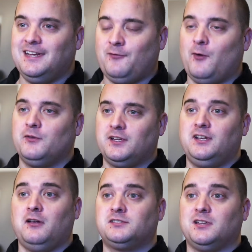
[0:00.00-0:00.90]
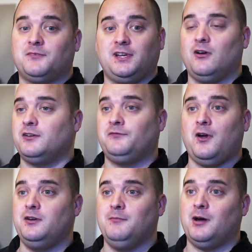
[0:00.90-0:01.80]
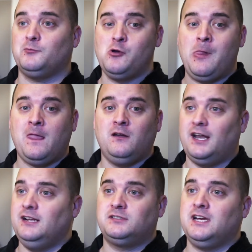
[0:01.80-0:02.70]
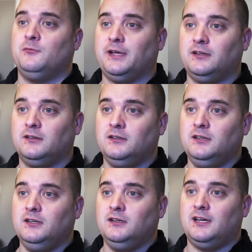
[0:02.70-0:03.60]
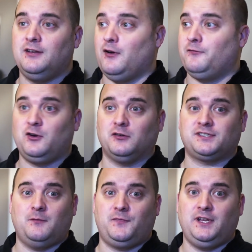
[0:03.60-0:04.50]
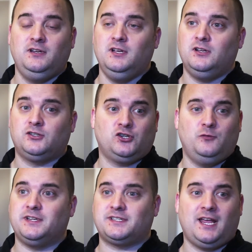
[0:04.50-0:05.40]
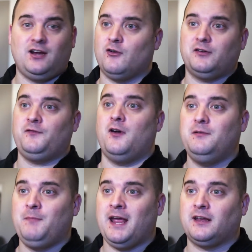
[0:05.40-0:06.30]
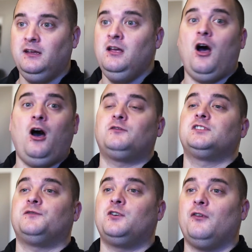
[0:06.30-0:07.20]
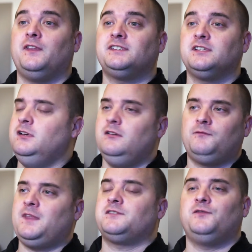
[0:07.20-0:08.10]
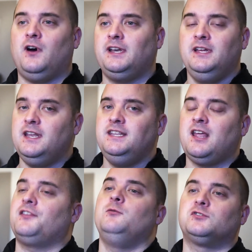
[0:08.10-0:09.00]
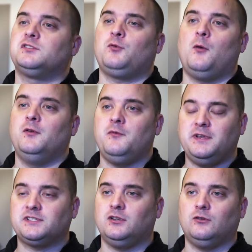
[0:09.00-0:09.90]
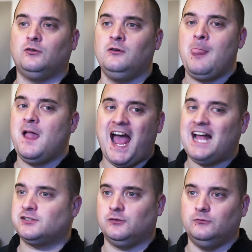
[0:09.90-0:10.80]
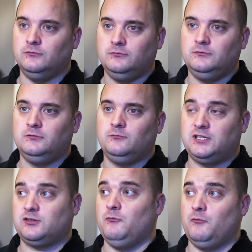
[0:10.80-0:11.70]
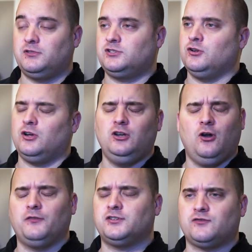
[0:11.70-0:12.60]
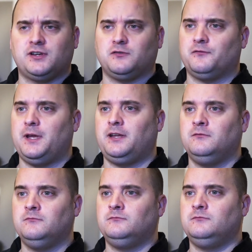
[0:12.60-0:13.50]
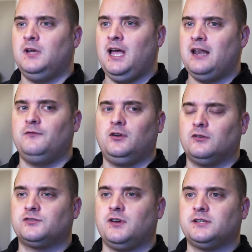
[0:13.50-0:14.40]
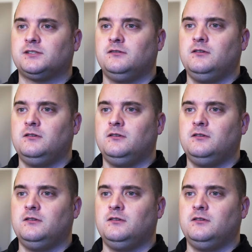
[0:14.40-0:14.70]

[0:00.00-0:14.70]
If I wanted to know something, I could phone him up and he'll tell me. And if I forgot something, 2 minutes later I could phone him back. "I've just forgot this." That's fine. Nothing was a problem with Minster Law at all, which took a lot of the stress off me, a hell of a lot of stress.